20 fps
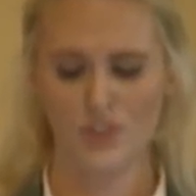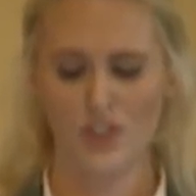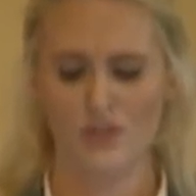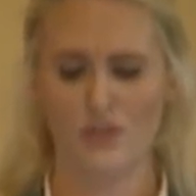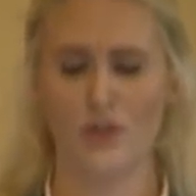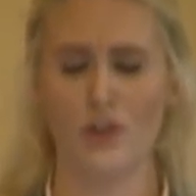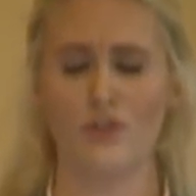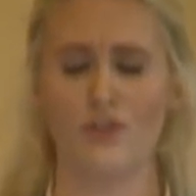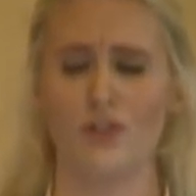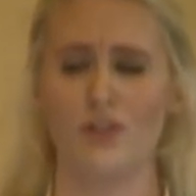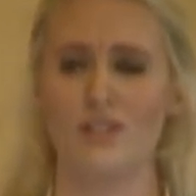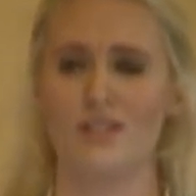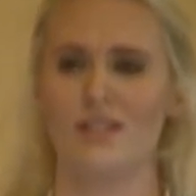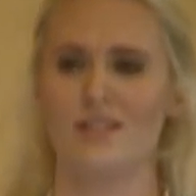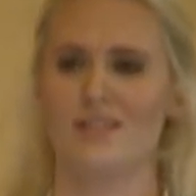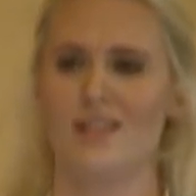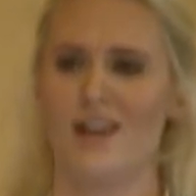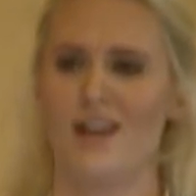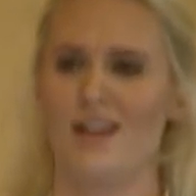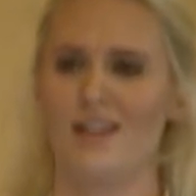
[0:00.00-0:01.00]
For forensic
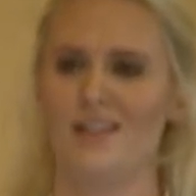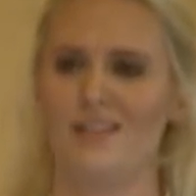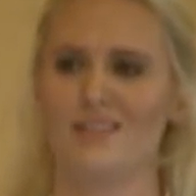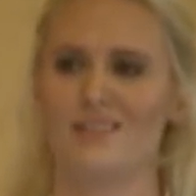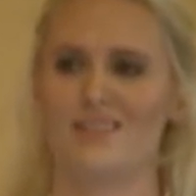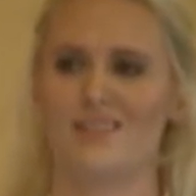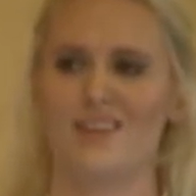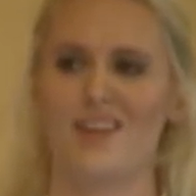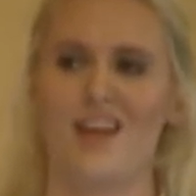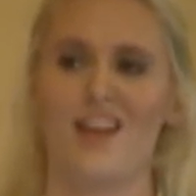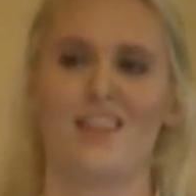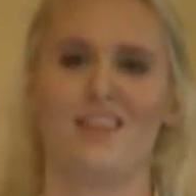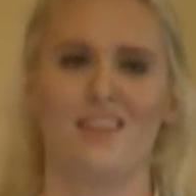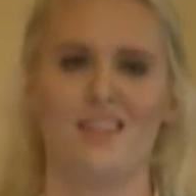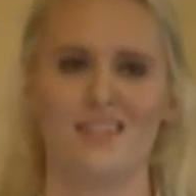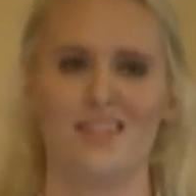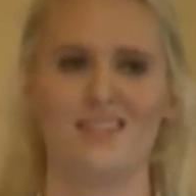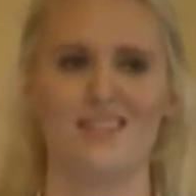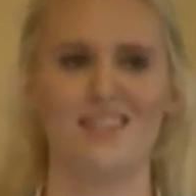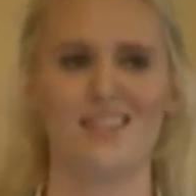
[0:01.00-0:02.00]
science,
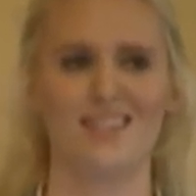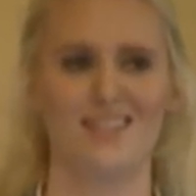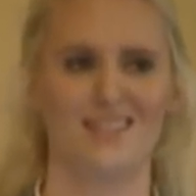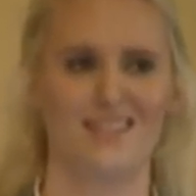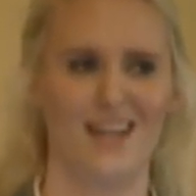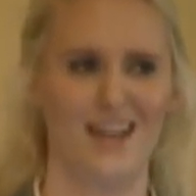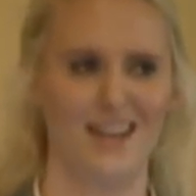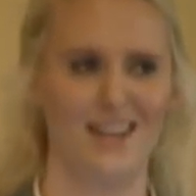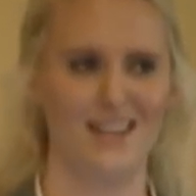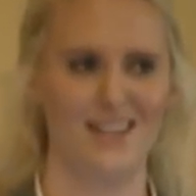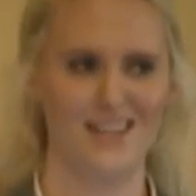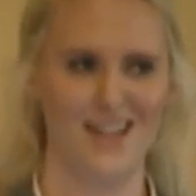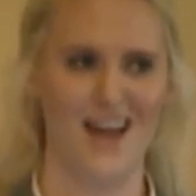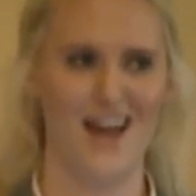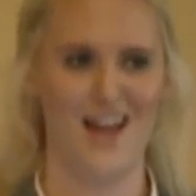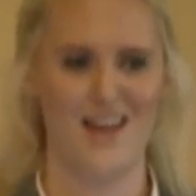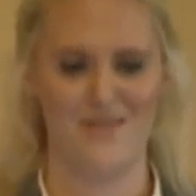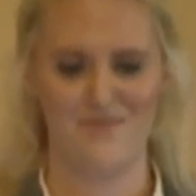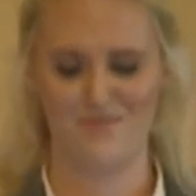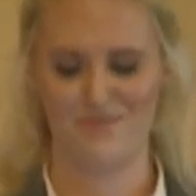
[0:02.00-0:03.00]
this is an exciting
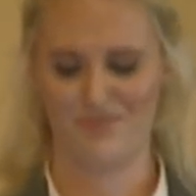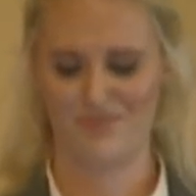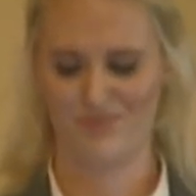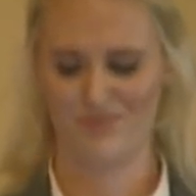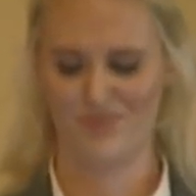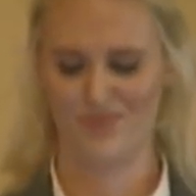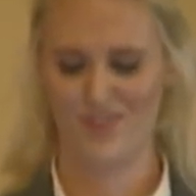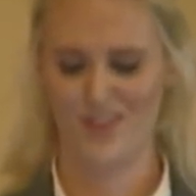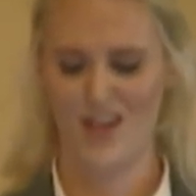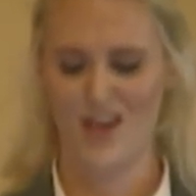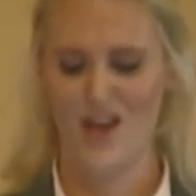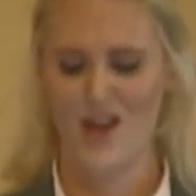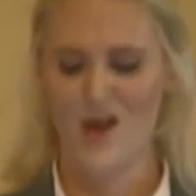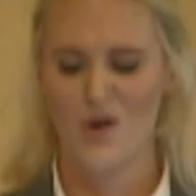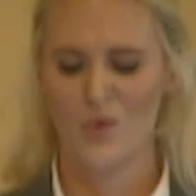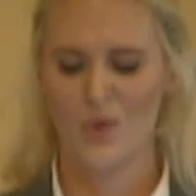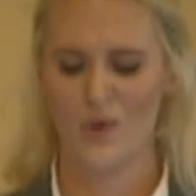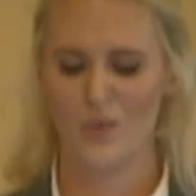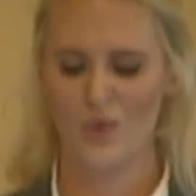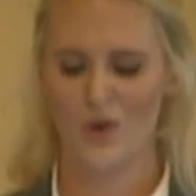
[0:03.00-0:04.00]
time.
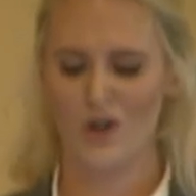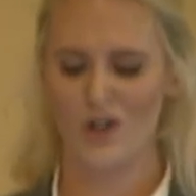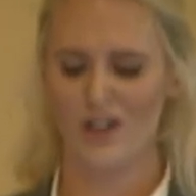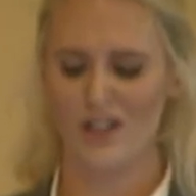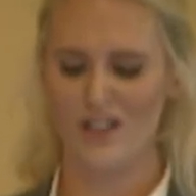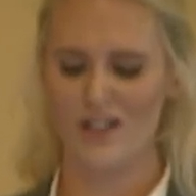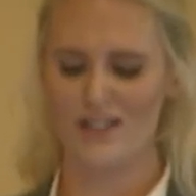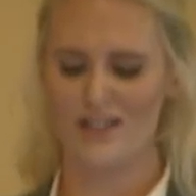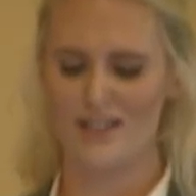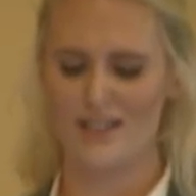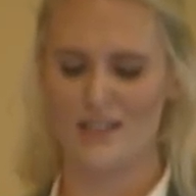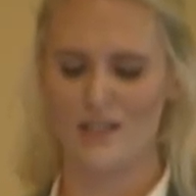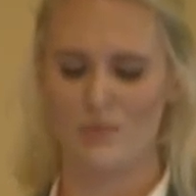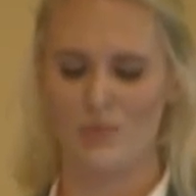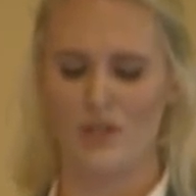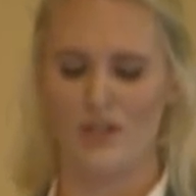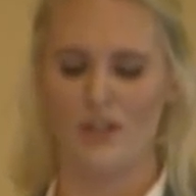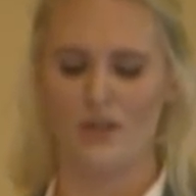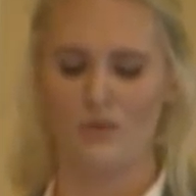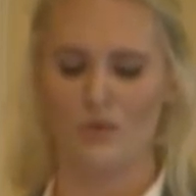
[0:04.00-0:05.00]
We work in a
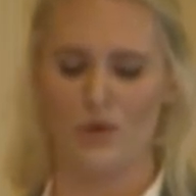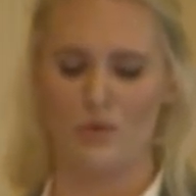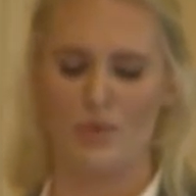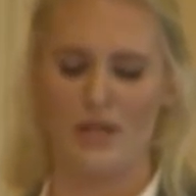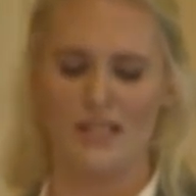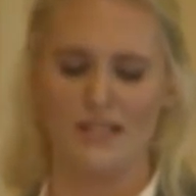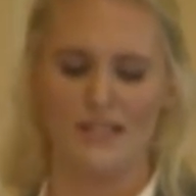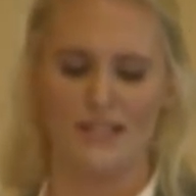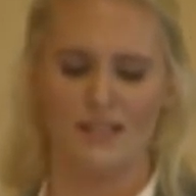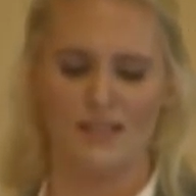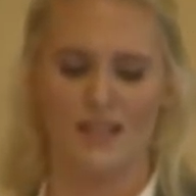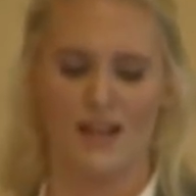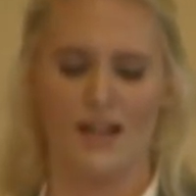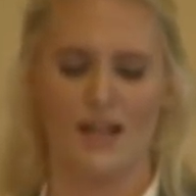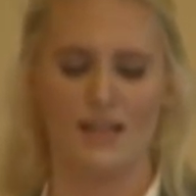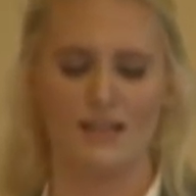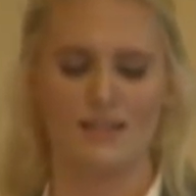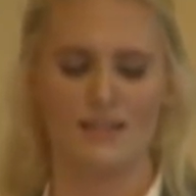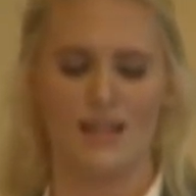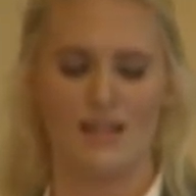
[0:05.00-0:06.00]
discipline where basic
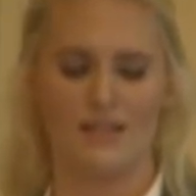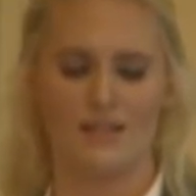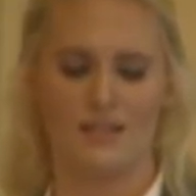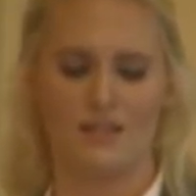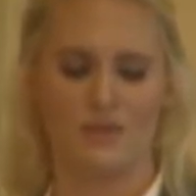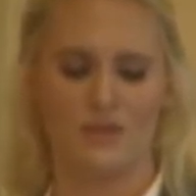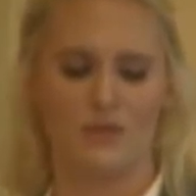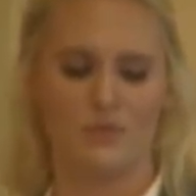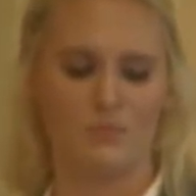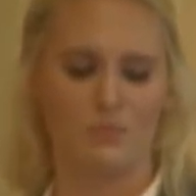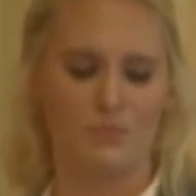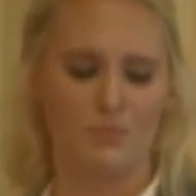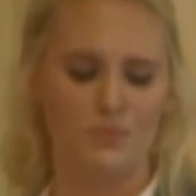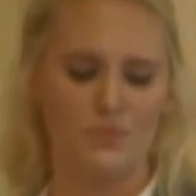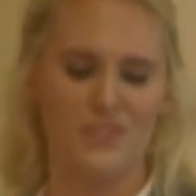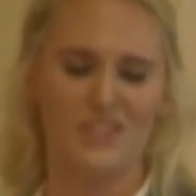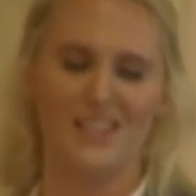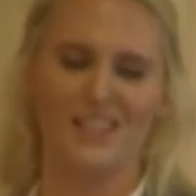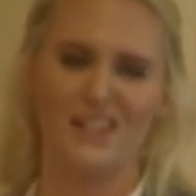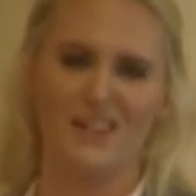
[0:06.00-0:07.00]
science has a
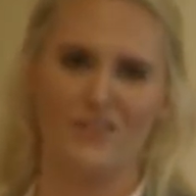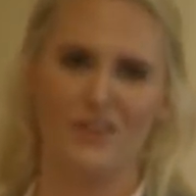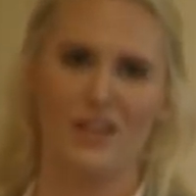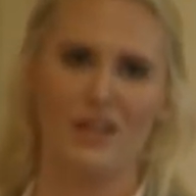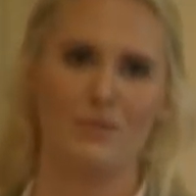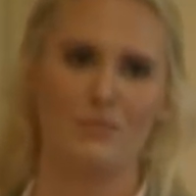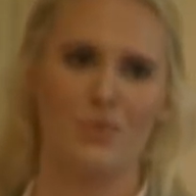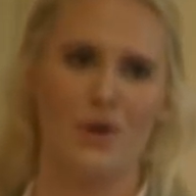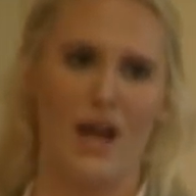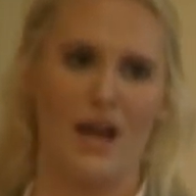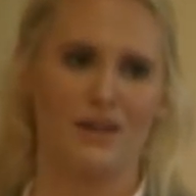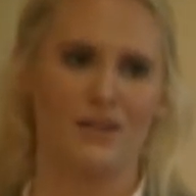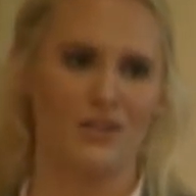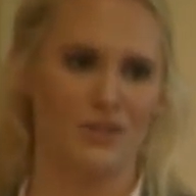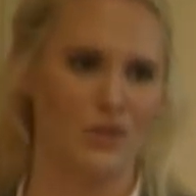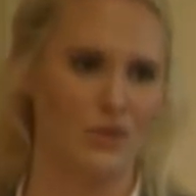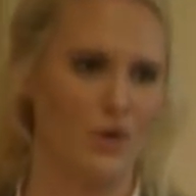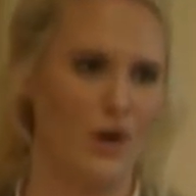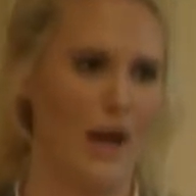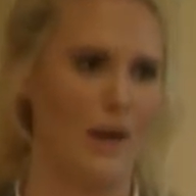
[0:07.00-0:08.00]
significant
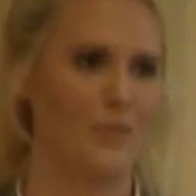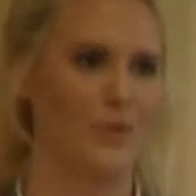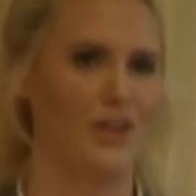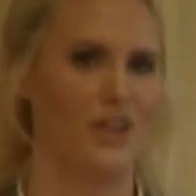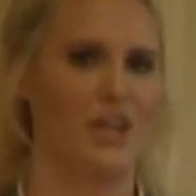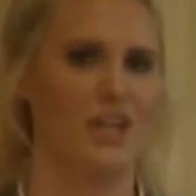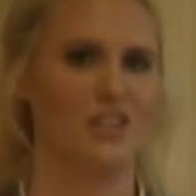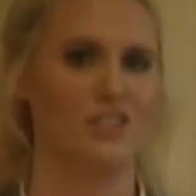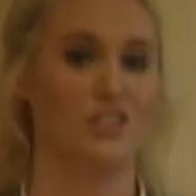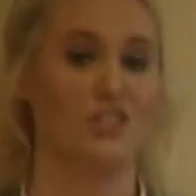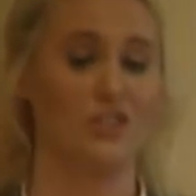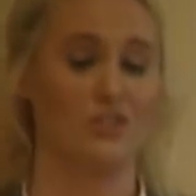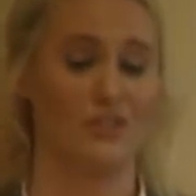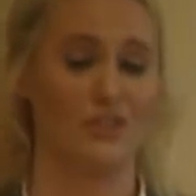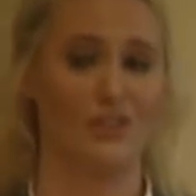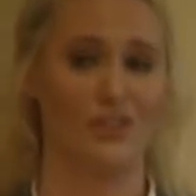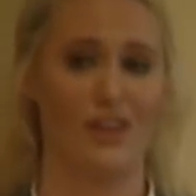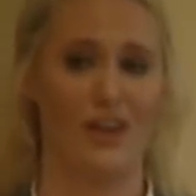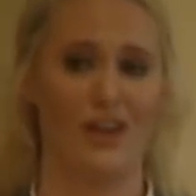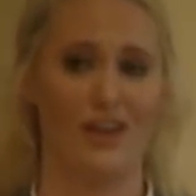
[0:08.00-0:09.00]
practical application to
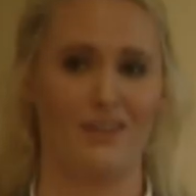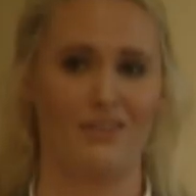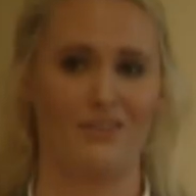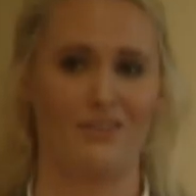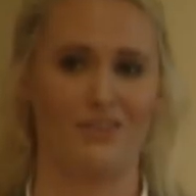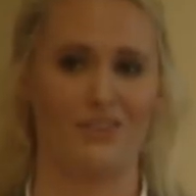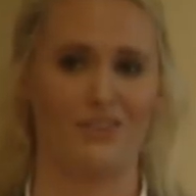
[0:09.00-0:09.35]
real life.